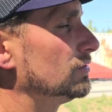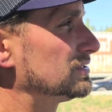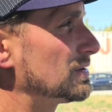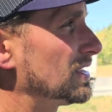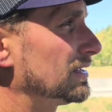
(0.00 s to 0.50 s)

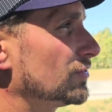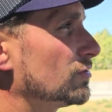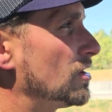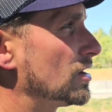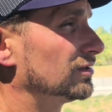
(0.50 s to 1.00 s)
depending on the
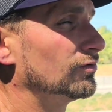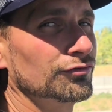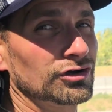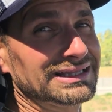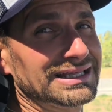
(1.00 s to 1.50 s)
model,
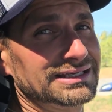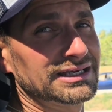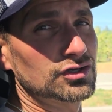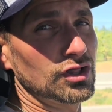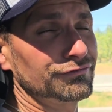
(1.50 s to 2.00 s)
over at
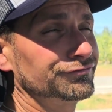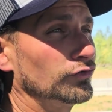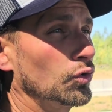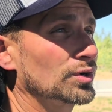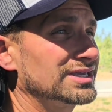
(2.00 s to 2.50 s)
Lincoln, you'll have
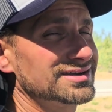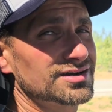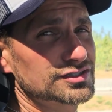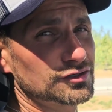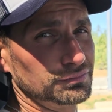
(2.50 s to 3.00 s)
four
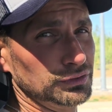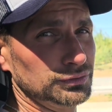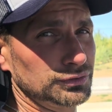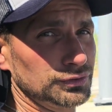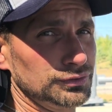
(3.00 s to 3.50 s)
years of Blue
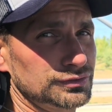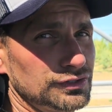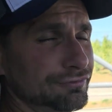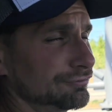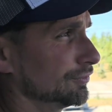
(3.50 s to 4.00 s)
Cruise
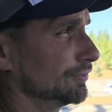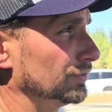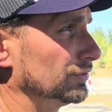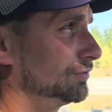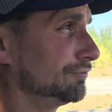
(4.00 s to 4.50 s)

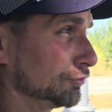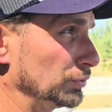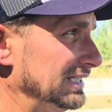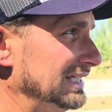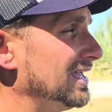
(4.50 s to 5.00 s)
for
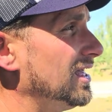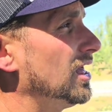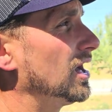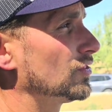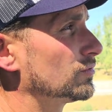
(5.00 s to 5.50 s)
free.
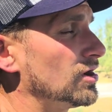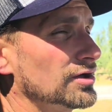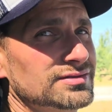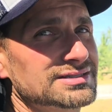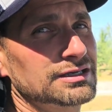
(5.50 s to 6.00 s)
Other
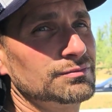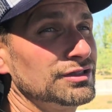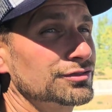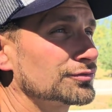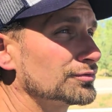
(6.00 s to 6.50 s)
models, it can be
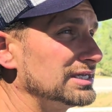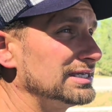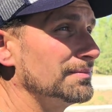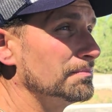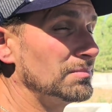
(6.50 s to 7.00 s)

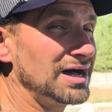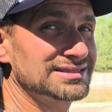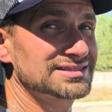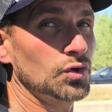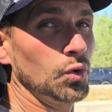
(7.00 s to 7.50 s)
three
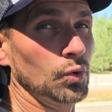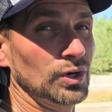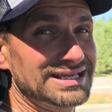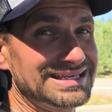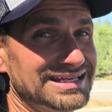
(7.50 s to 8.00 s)
months or
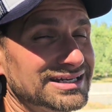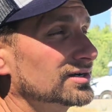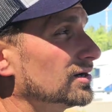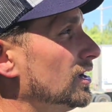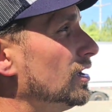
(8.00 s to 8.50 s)
a
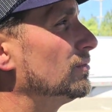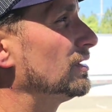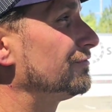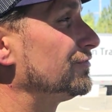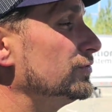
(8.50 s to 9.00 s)
year. But
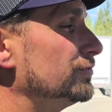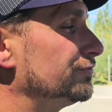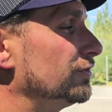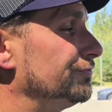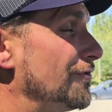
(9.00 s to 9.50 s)
if
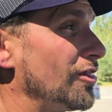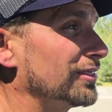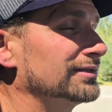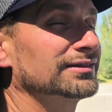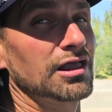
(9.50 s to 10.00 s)
you've
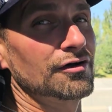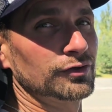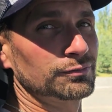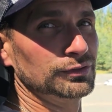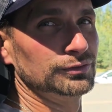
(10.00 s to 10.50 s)
fallen in love
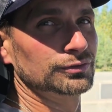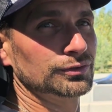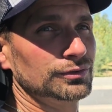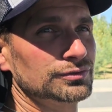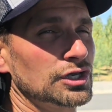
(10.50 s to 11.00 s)
with Blue
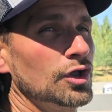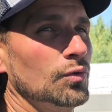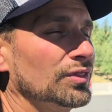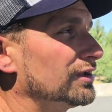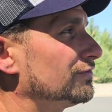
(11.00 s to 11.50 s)
Cruise,
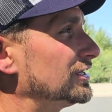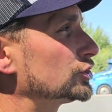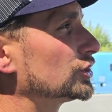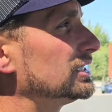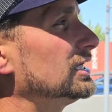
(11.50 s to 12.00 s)
well, then
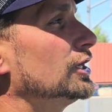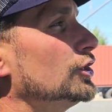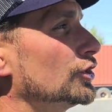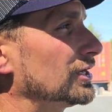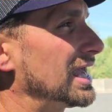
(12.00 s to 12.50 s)
eventually
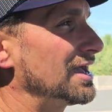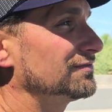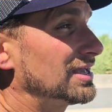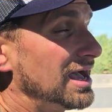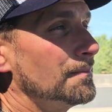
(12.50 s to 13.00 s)
you're going to have
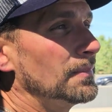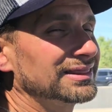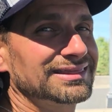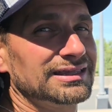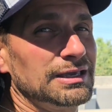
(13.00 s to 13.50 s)
a
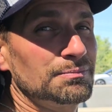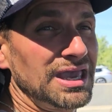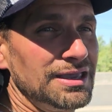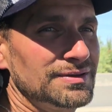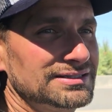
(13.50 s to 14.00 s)
monthly
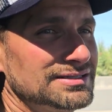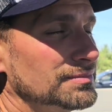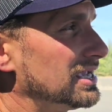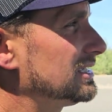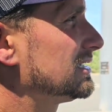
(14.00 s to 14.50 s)
payment to
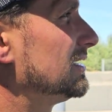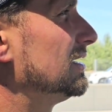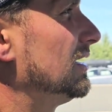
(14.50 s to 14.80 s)
make.